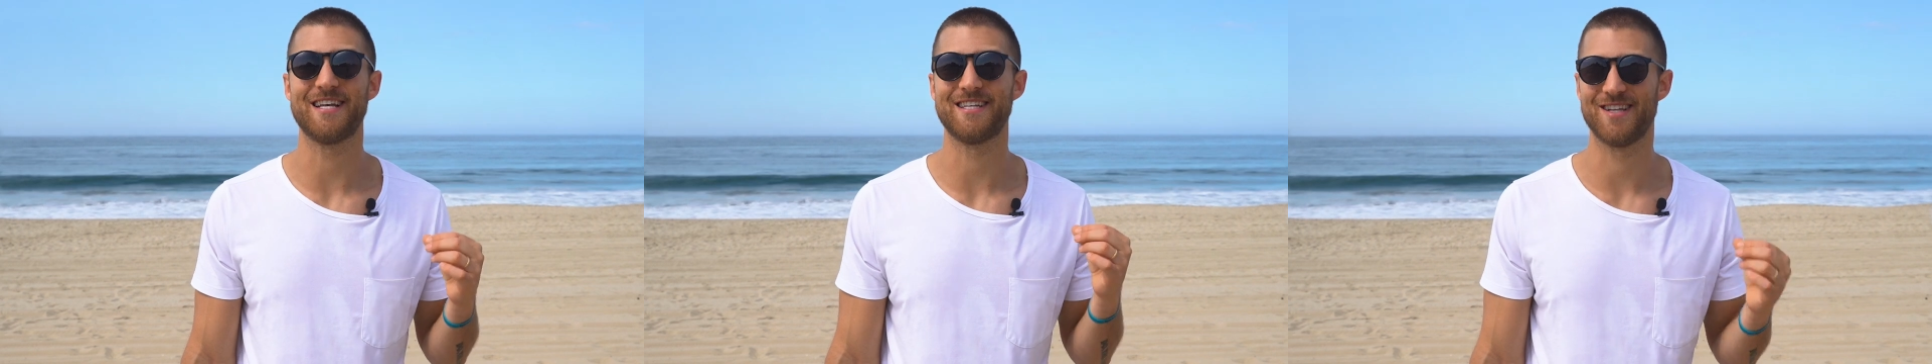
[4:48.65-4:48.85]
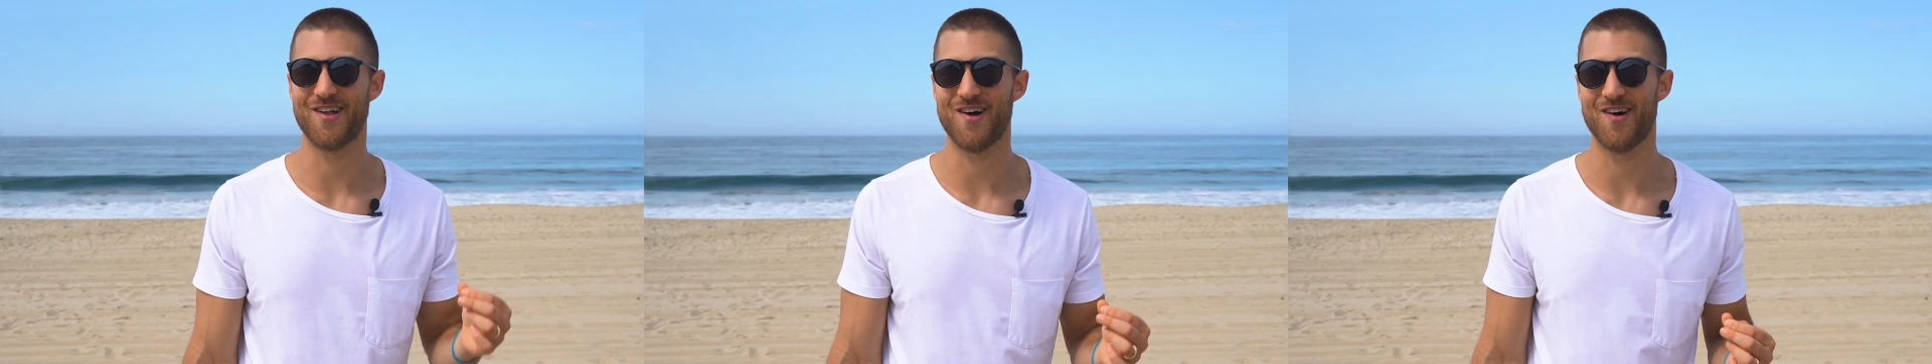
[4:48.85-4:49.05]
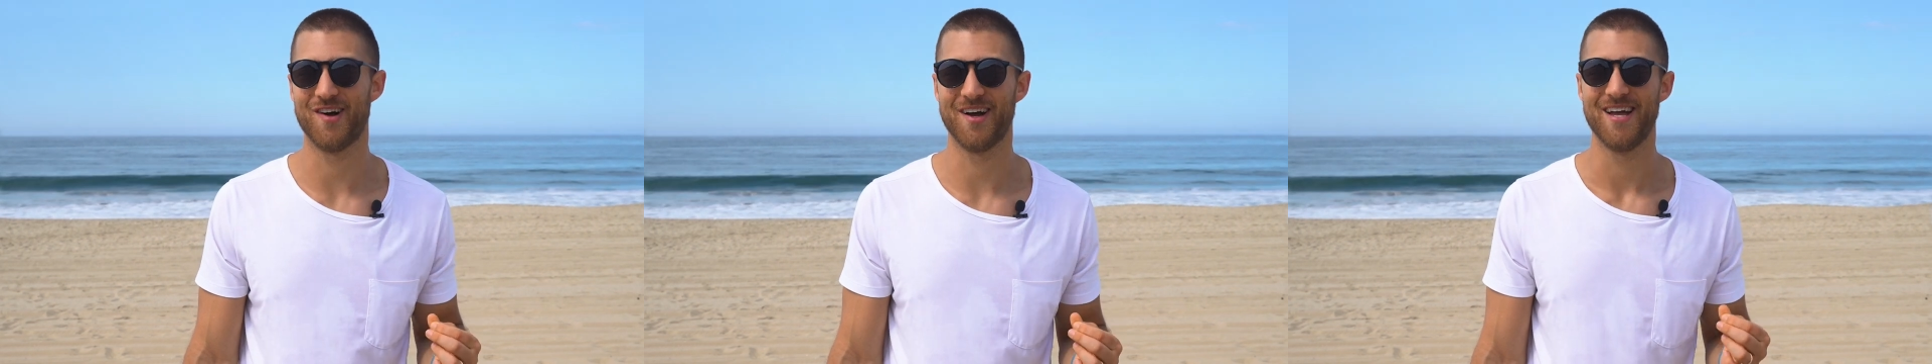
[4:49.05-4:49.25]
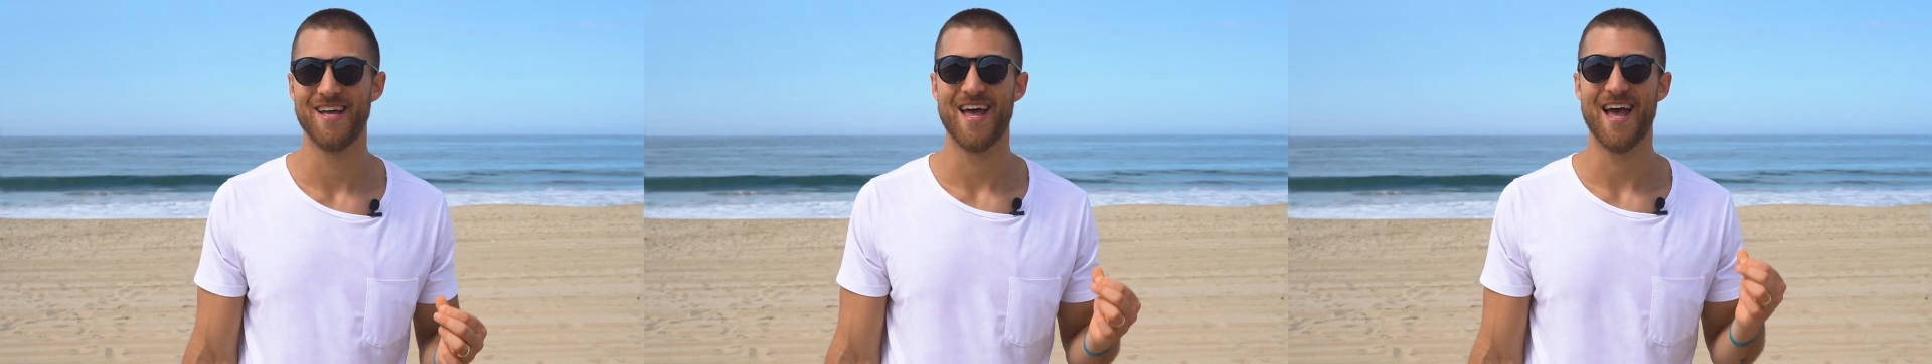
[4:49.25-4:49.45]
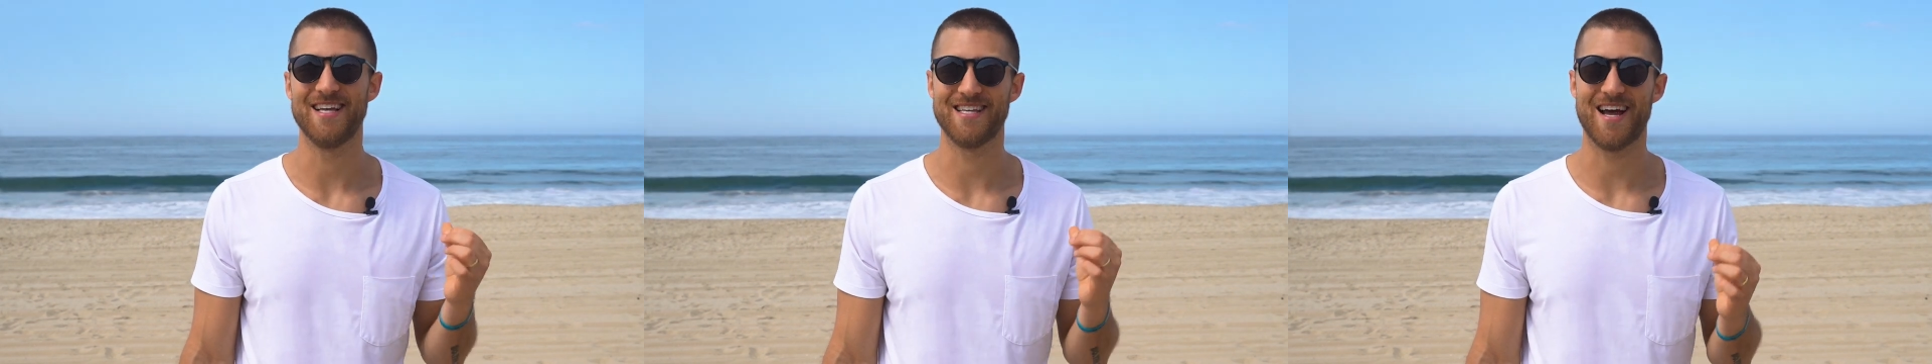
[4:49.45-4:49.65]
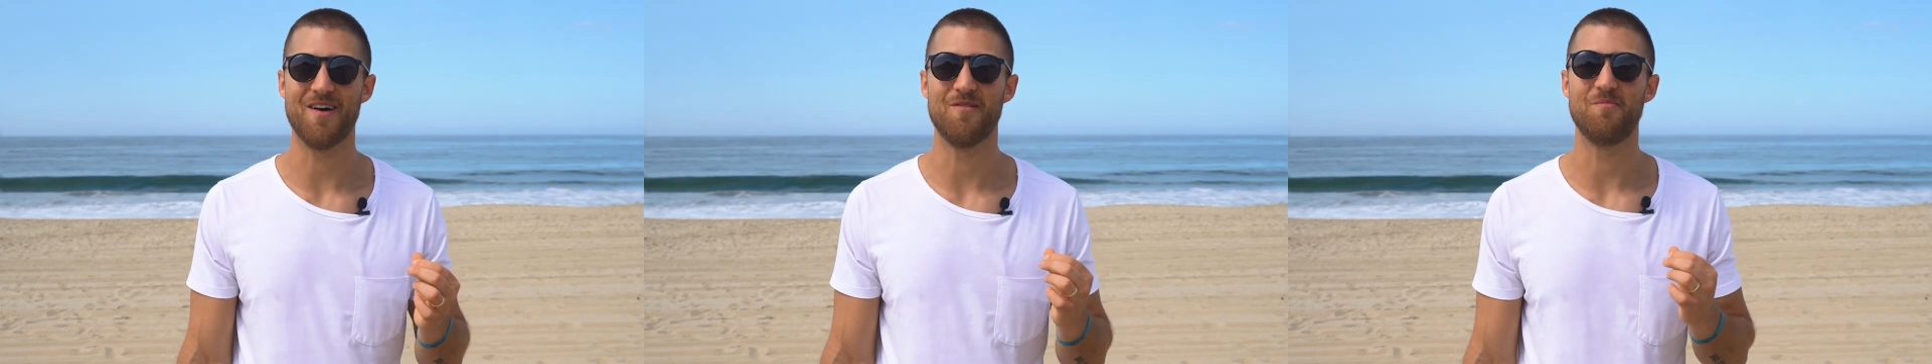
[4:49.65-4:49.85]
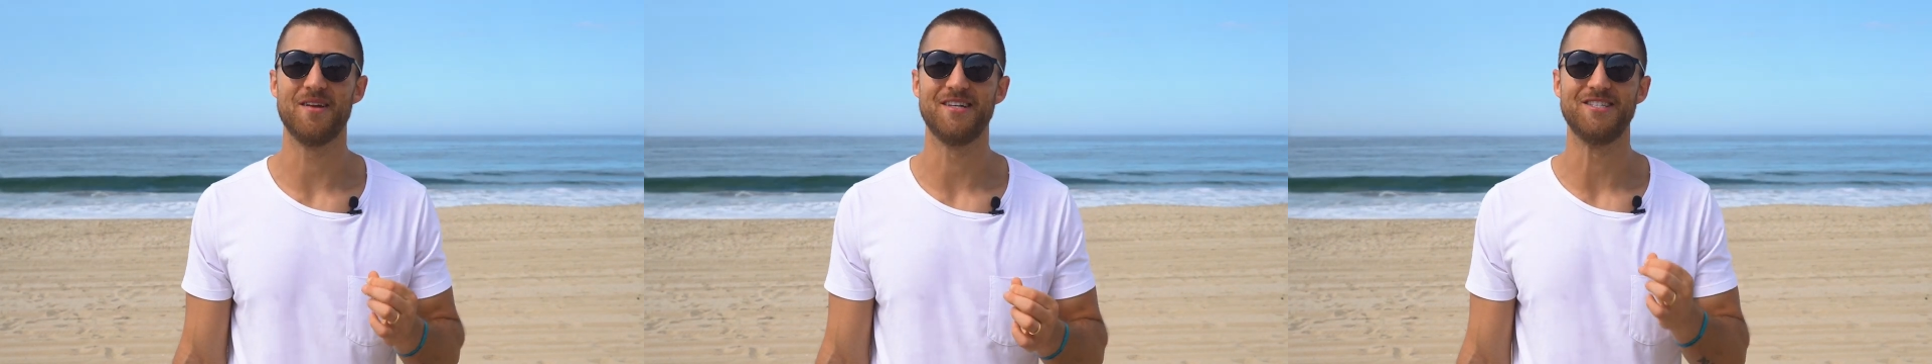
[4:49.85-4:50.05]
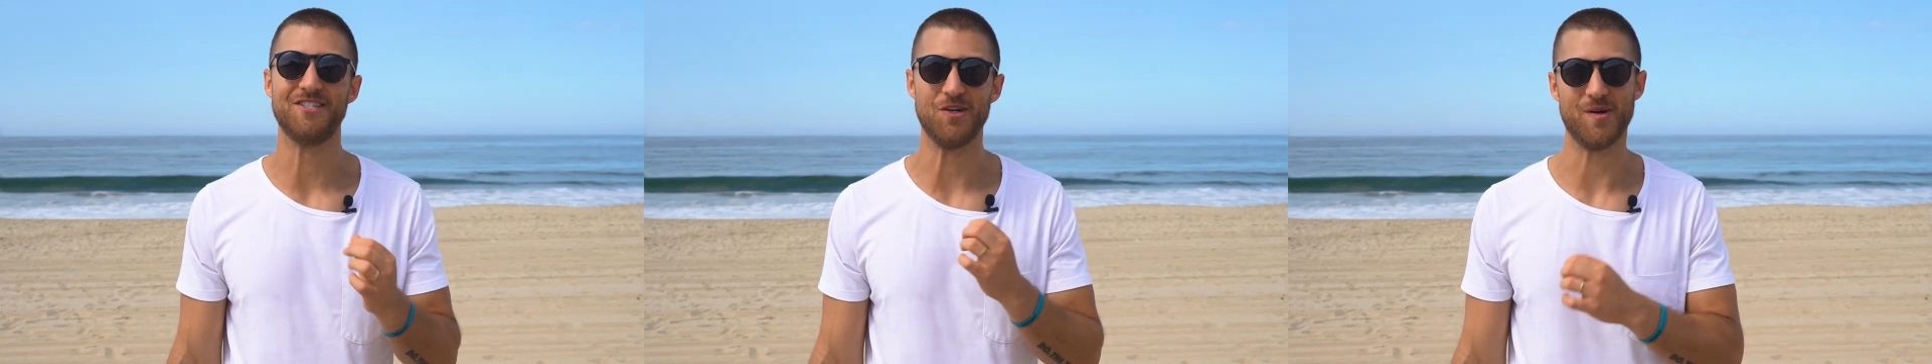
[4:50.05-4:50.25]
as long as I've
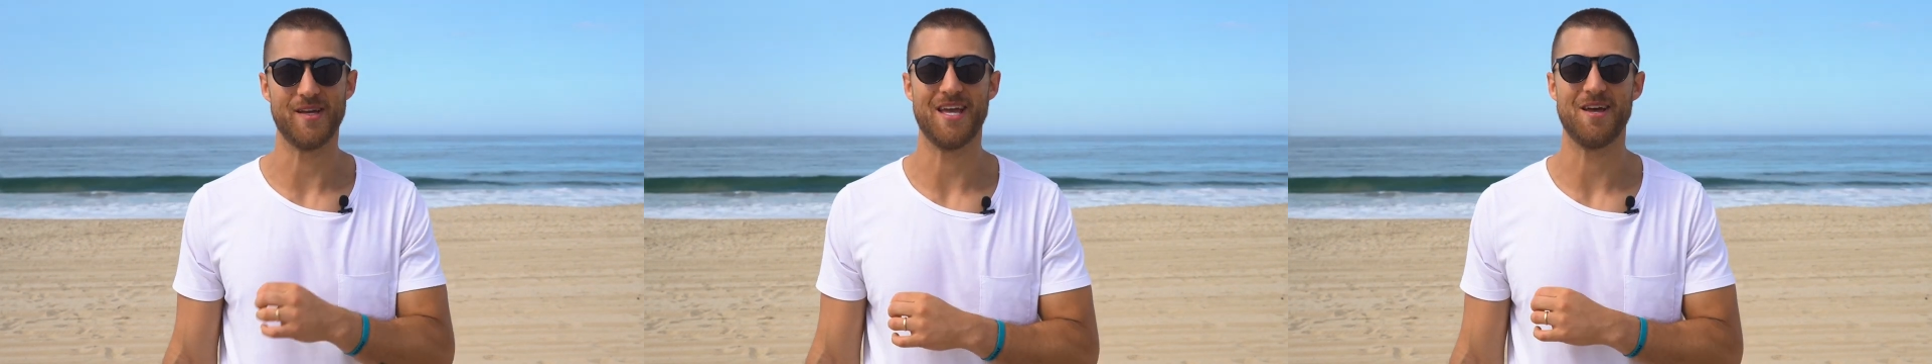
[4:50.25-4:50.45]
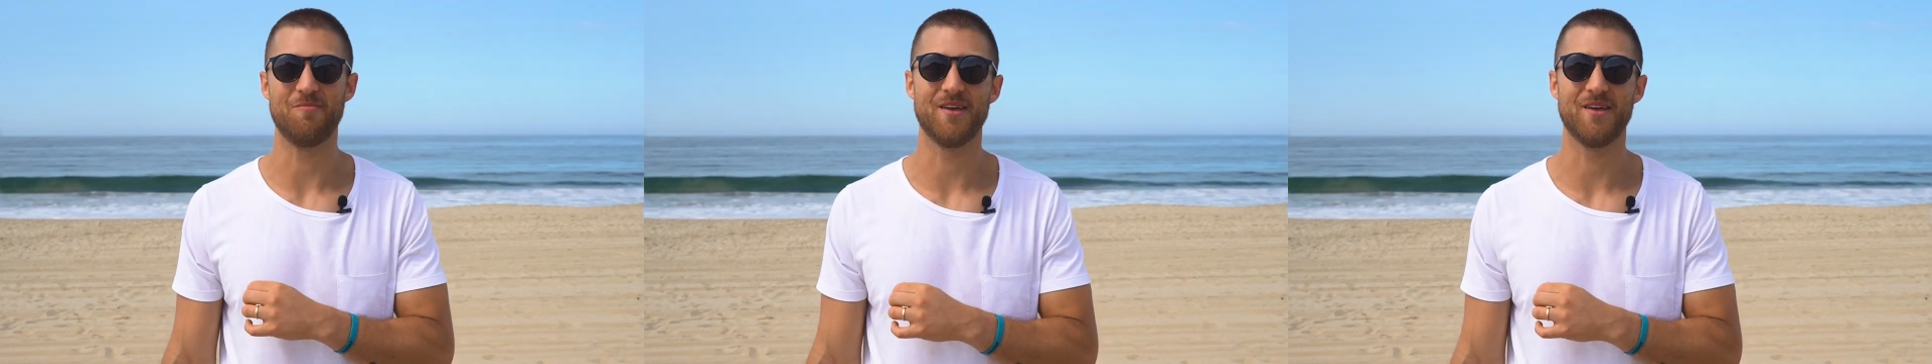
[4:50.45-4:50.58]
been doing it,